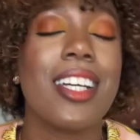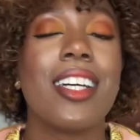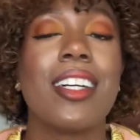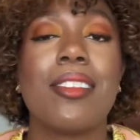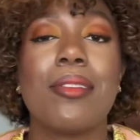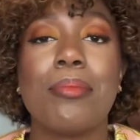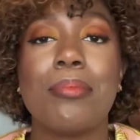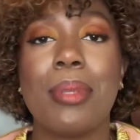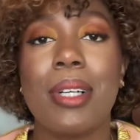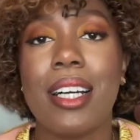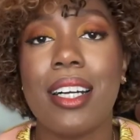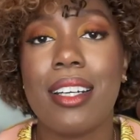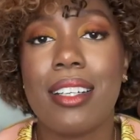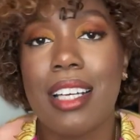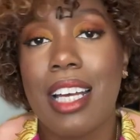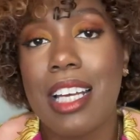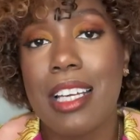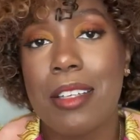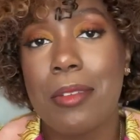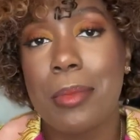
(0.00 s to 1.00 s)
but
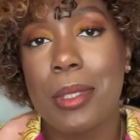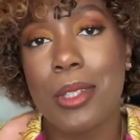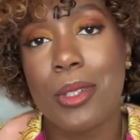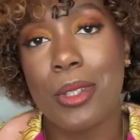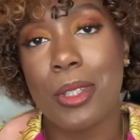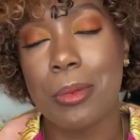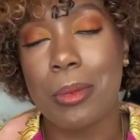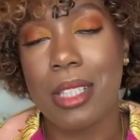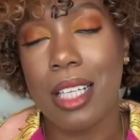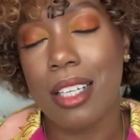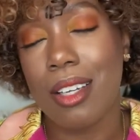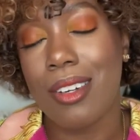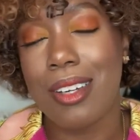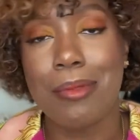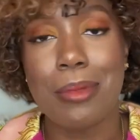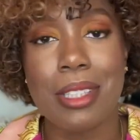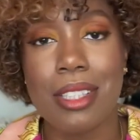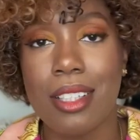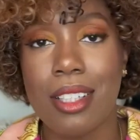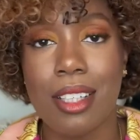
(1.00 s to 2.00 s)
it'd be cool to be like, oh, I've
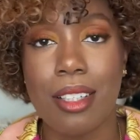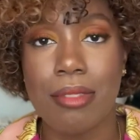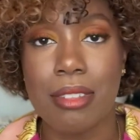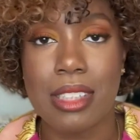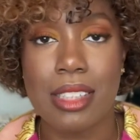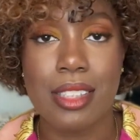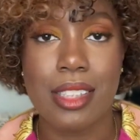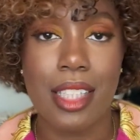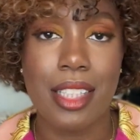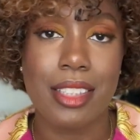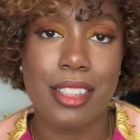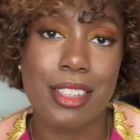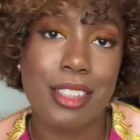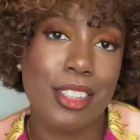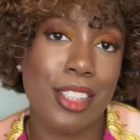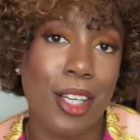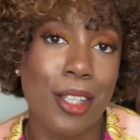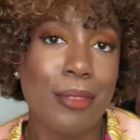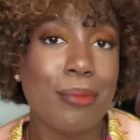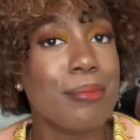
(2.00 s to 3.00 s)
been to all 50 states.
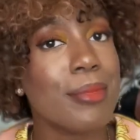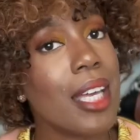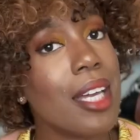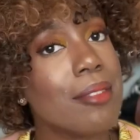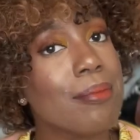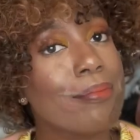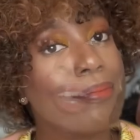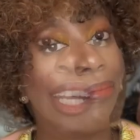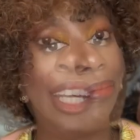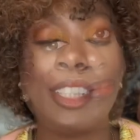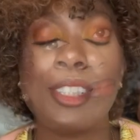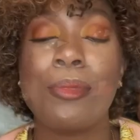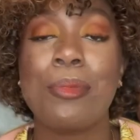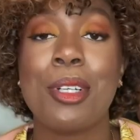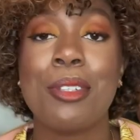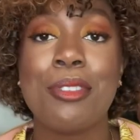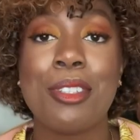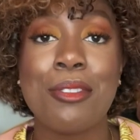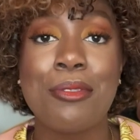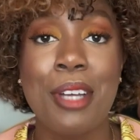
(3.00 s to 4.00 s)
So yeah. All right, here's some more
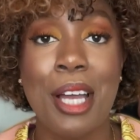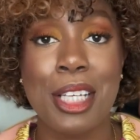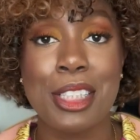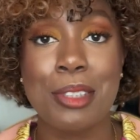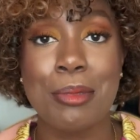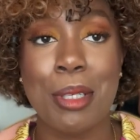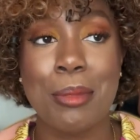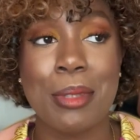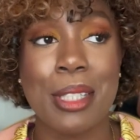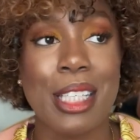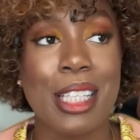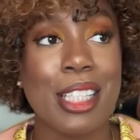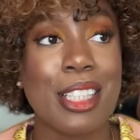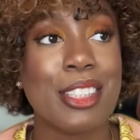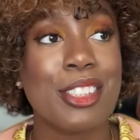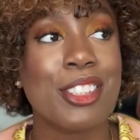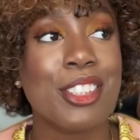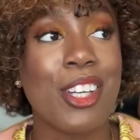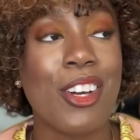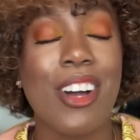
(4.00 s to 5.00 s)
fun facts about me.
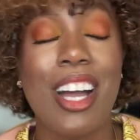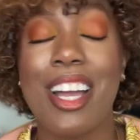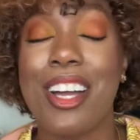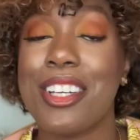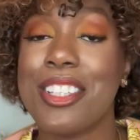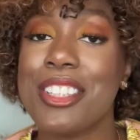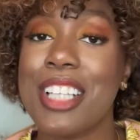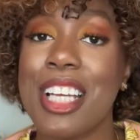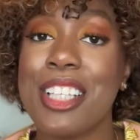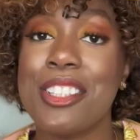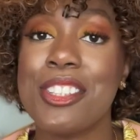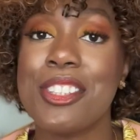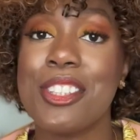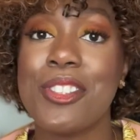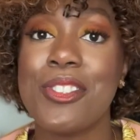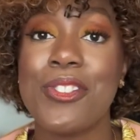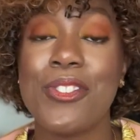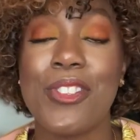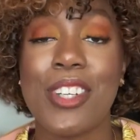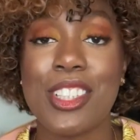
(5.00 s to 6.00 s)
So I used to
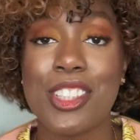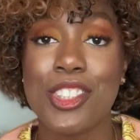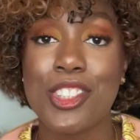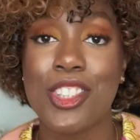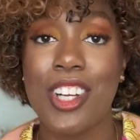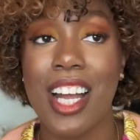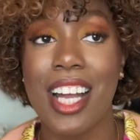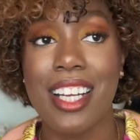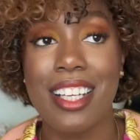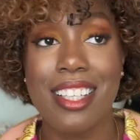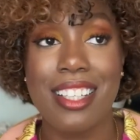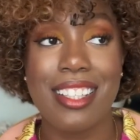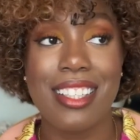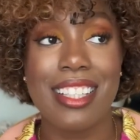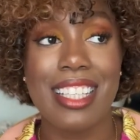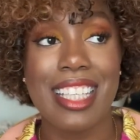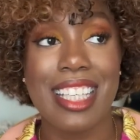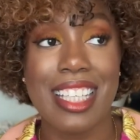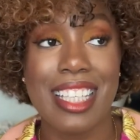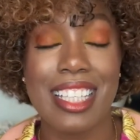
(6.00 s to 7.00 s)
run track
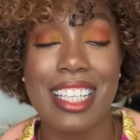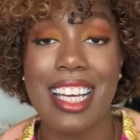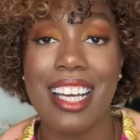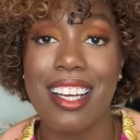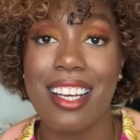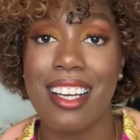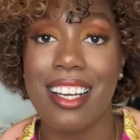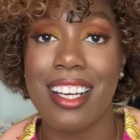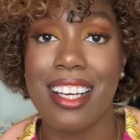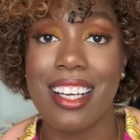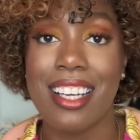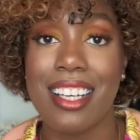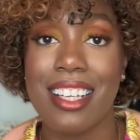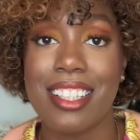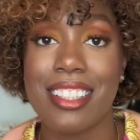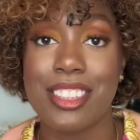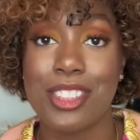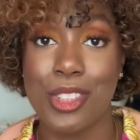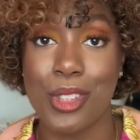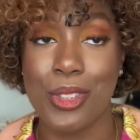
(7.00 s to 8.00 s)
in
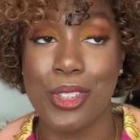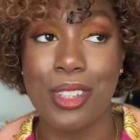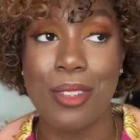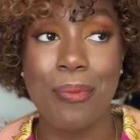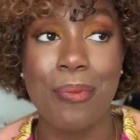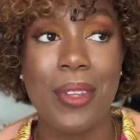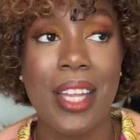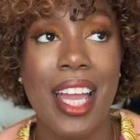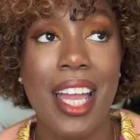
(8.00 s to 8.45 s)
school,